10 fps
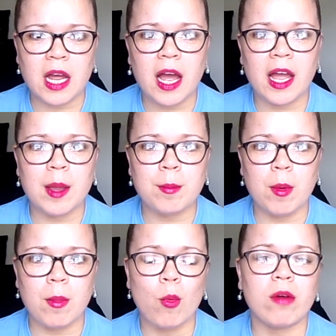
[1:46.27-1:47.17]
time
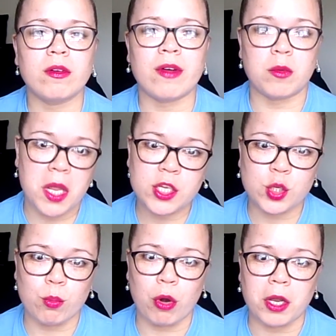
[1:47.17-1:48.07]
more of a
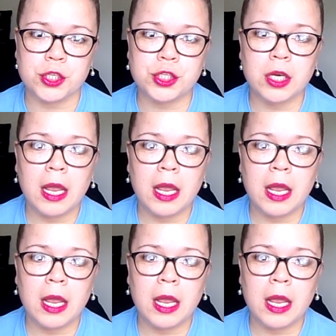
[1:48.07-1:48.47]
foundation brush,